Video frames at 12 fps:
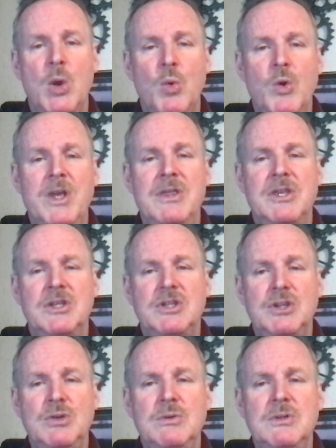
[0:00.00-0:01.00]
with the
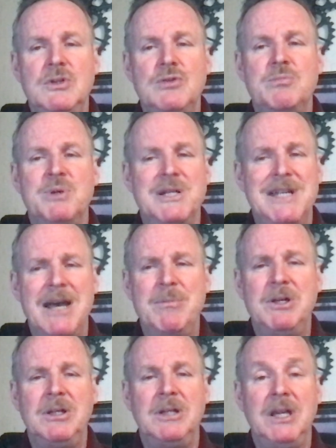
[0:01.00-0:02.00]
students who
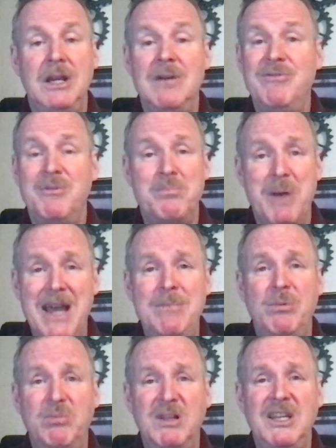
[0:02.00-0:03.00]
predominantly come from
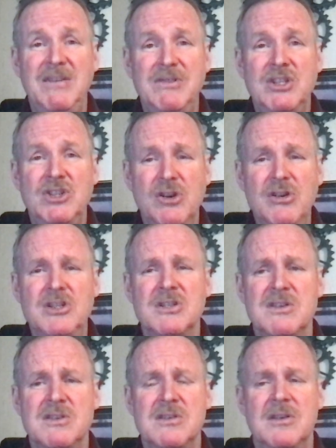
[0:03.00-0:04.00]
Bible-believing
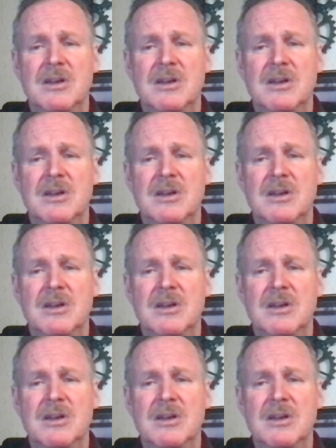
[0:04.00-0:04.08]
churches.